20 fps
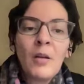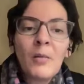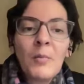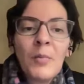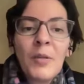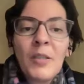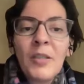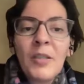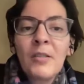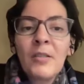
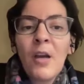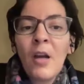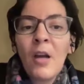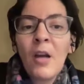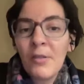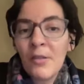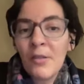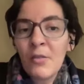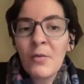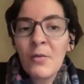billion
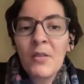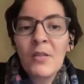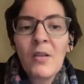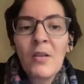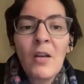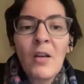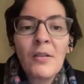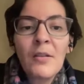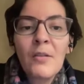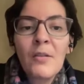US
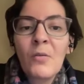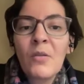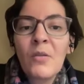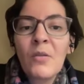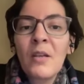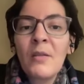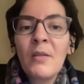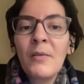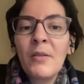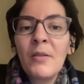dollars was
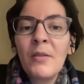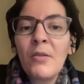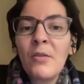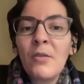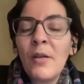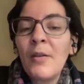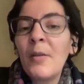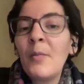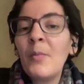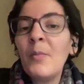given
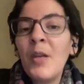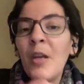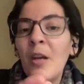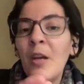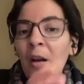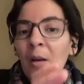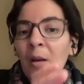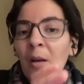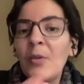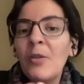during the
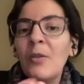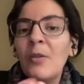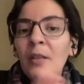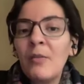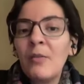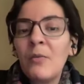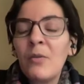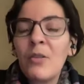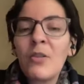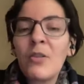BRI
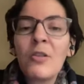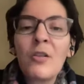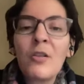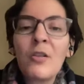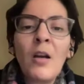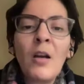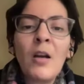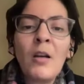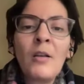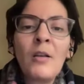period, which
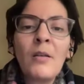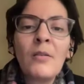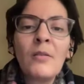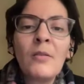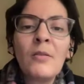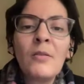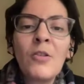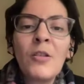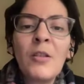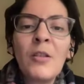
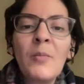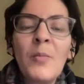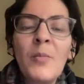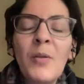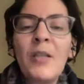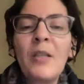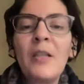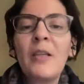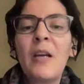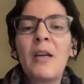
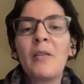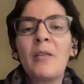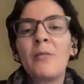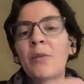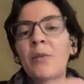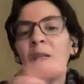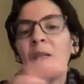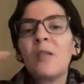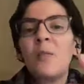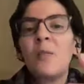GDP kind of
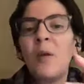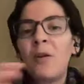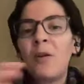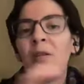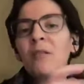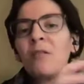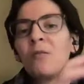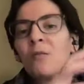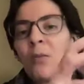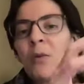thinks about
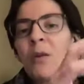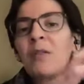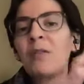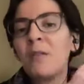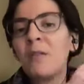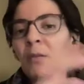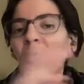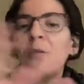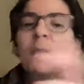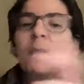as
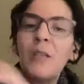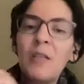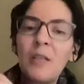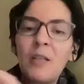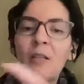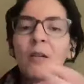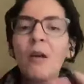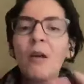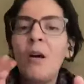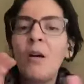
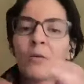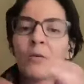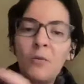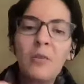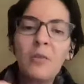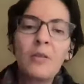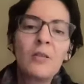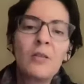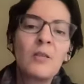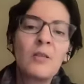2013
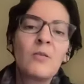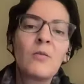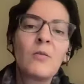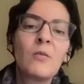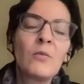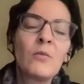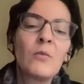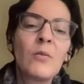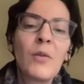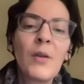onwards
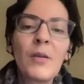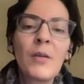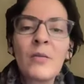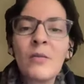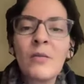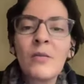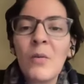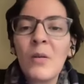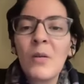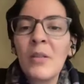into
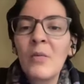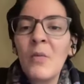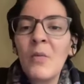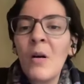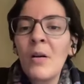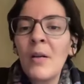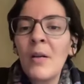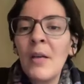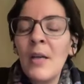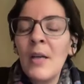
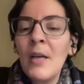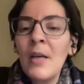2021.